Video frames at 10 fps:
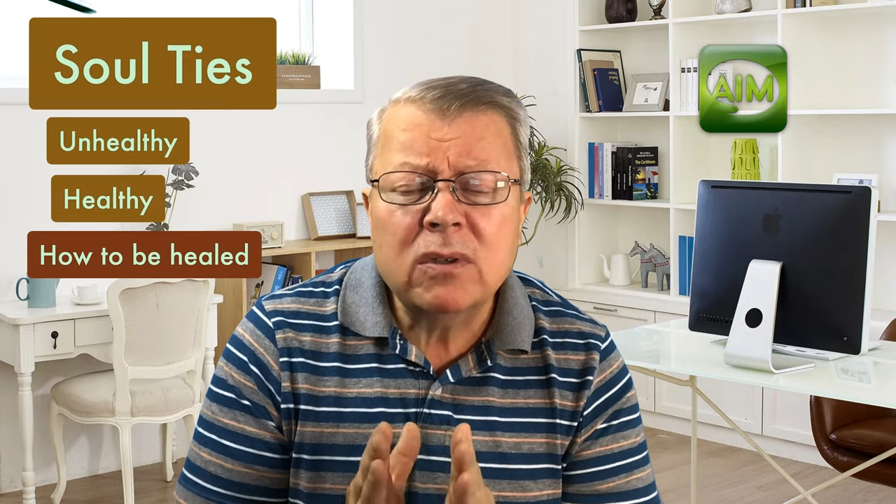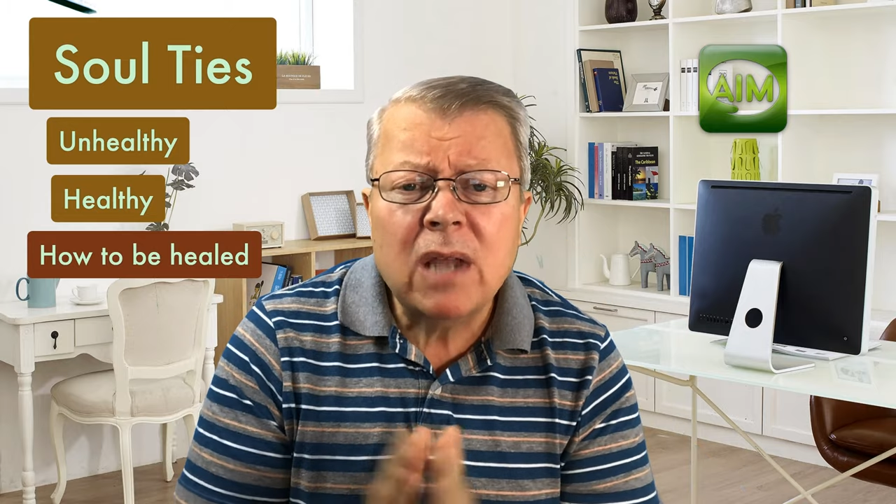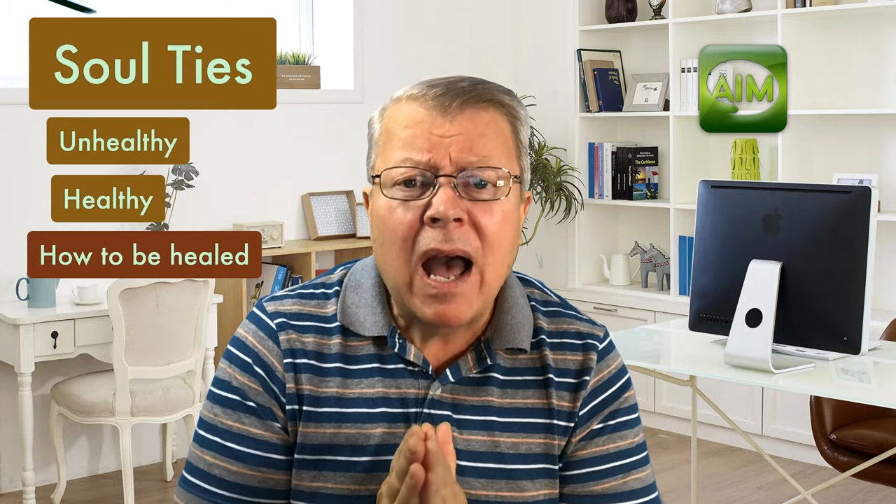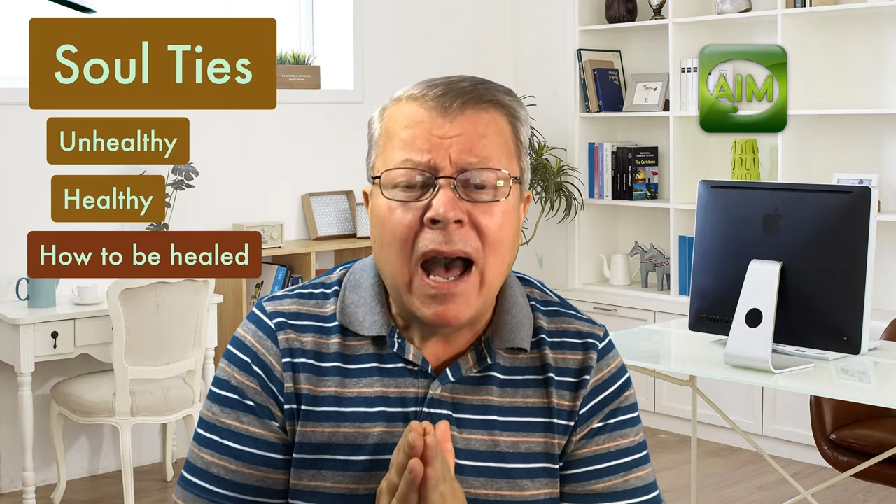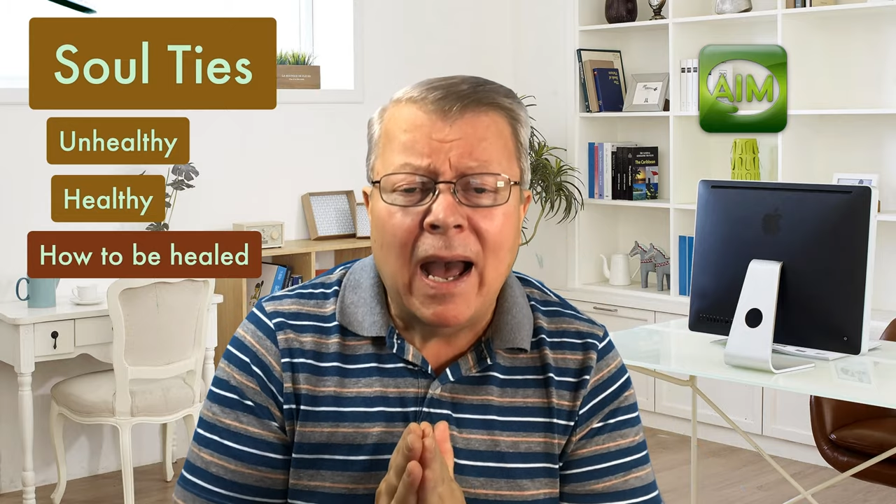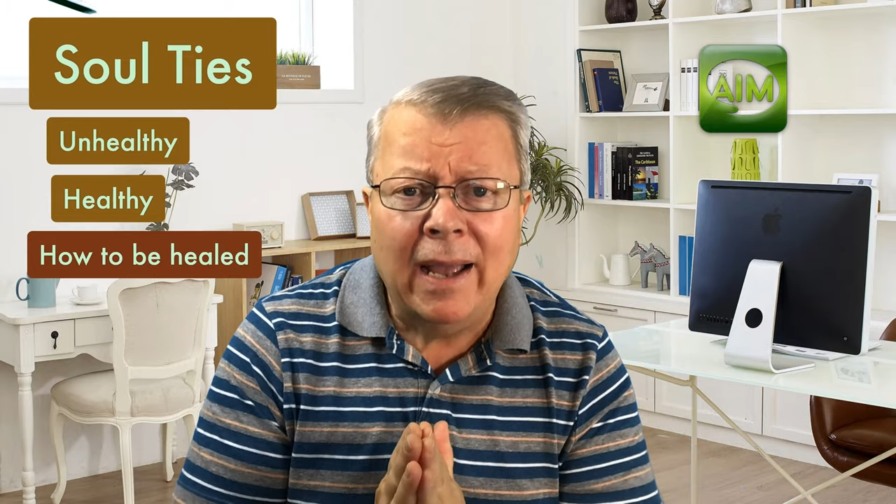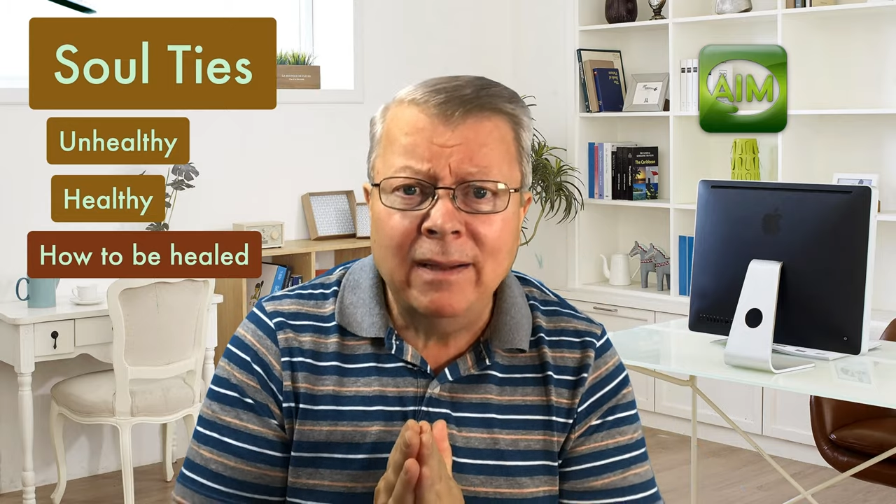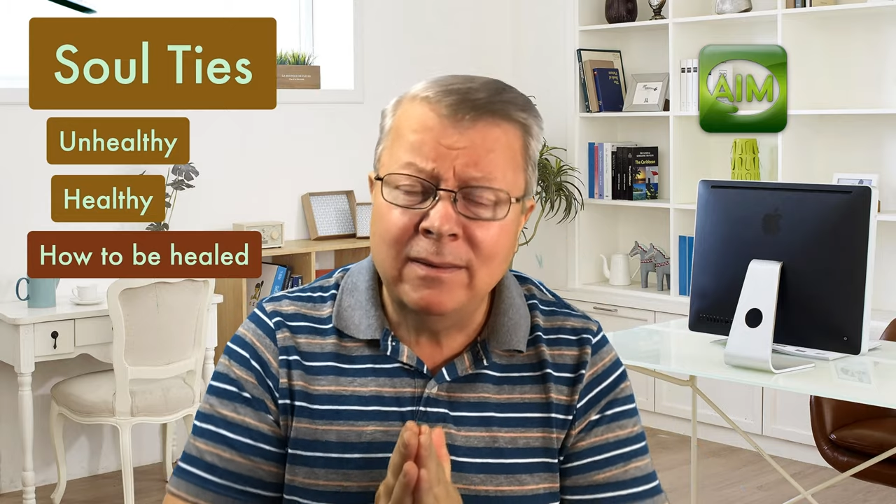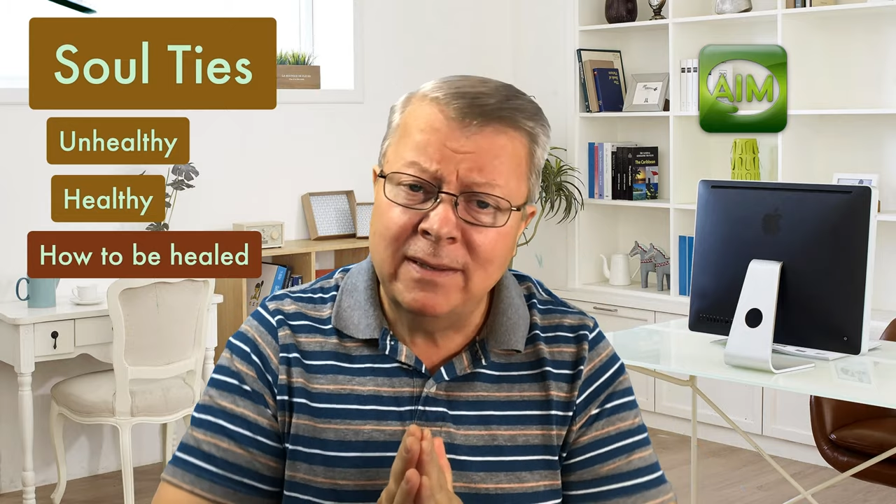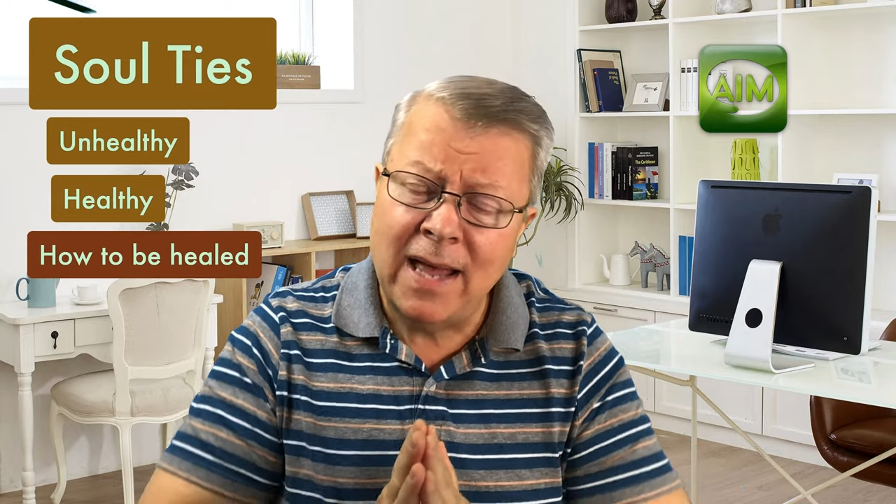
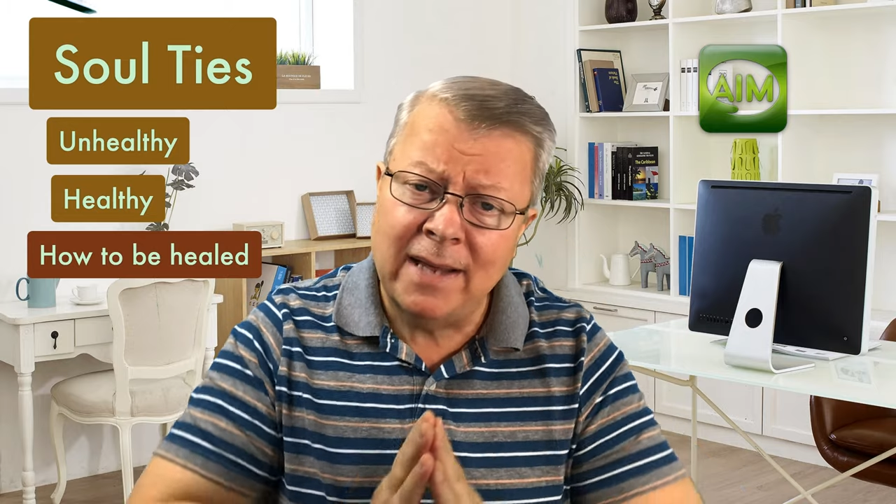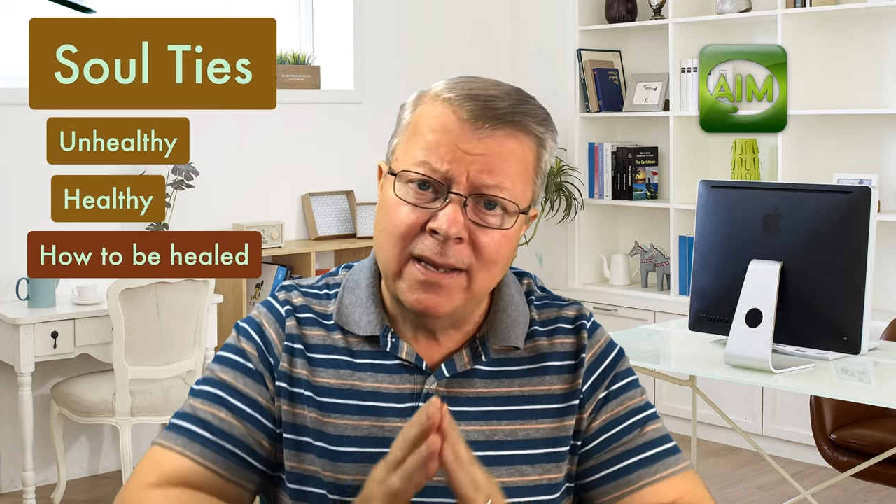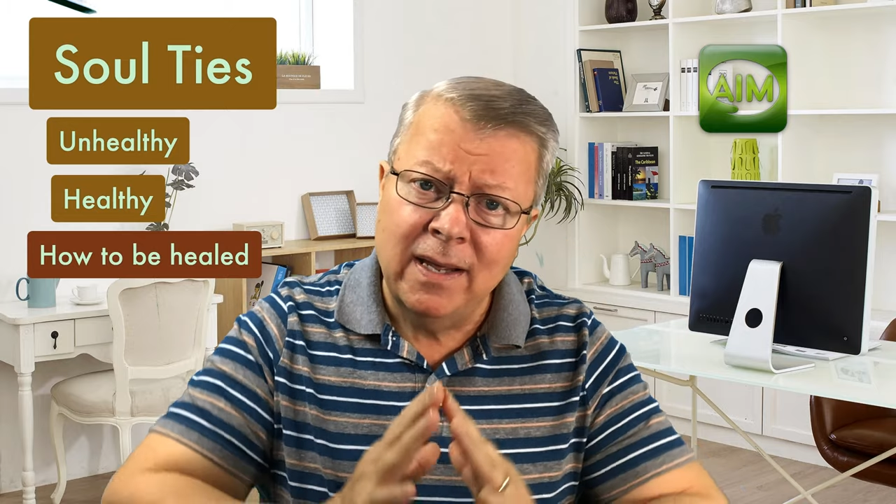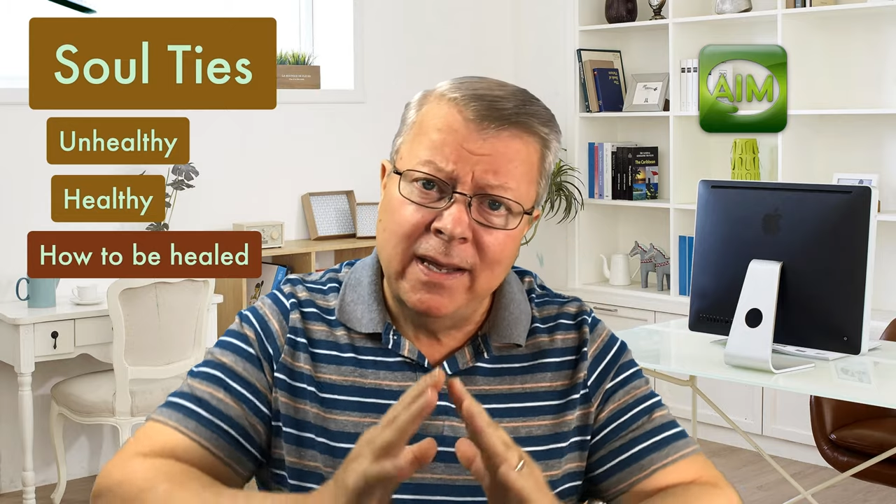tie that